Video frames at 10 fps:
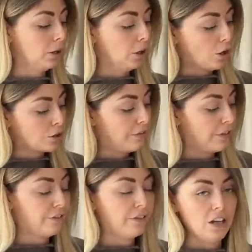A lot
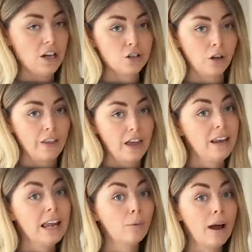of the finish on their
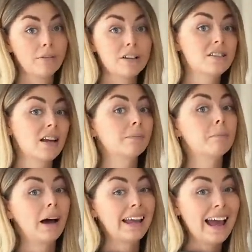knitwear is done
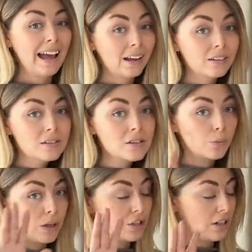by hand,
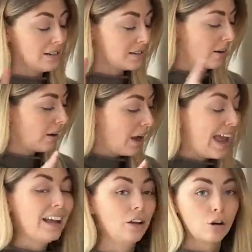which is
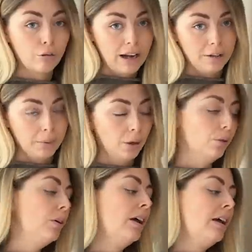
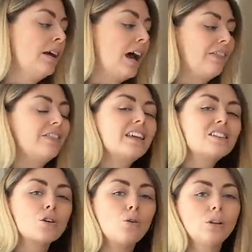incredible, and
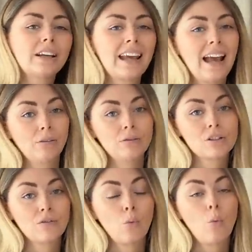this all
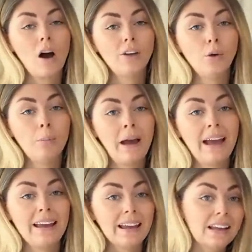accounts for why you're
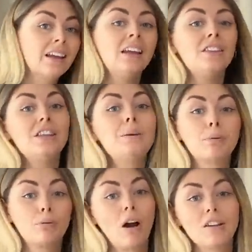paying the
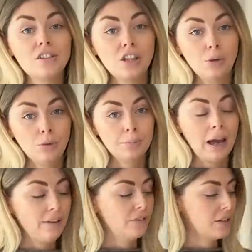price that you would
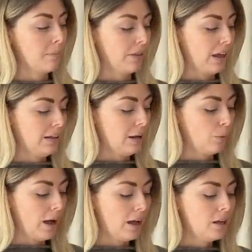pay for some of their
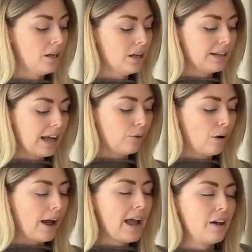knitwear.
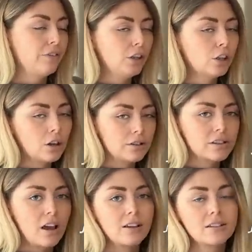Now, I have a look on
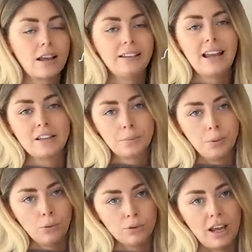sites like
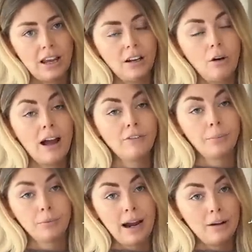Net-a-Porter and I'll have
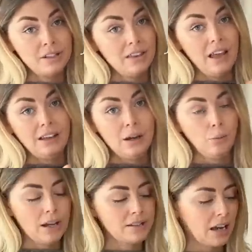a browse in their
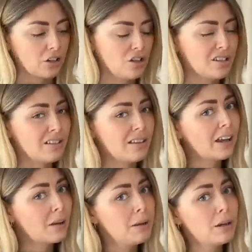knitwear sections, and there
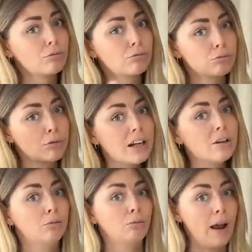can be a
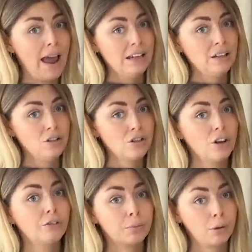real range
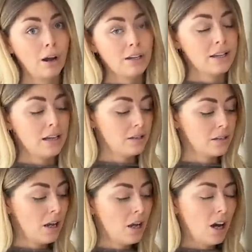of
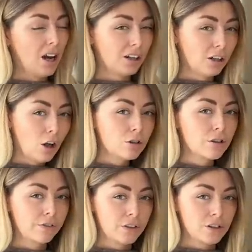prices, and a lot
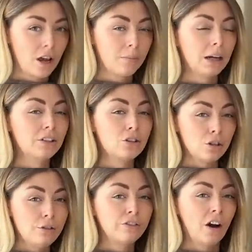of the time I
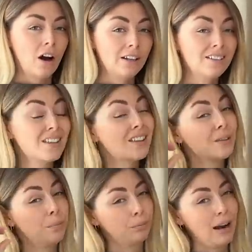do find that
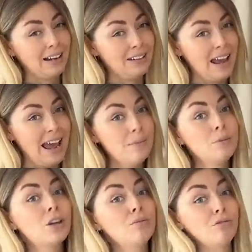the brand
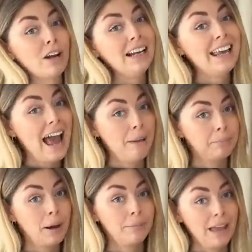name can really
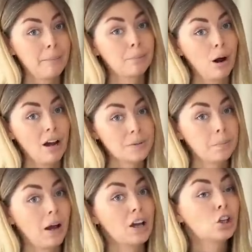amp up that price
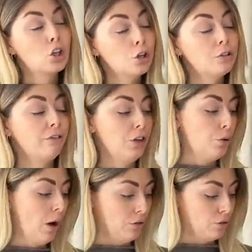by a good
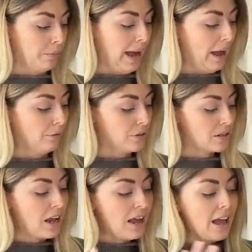few hundred pounds.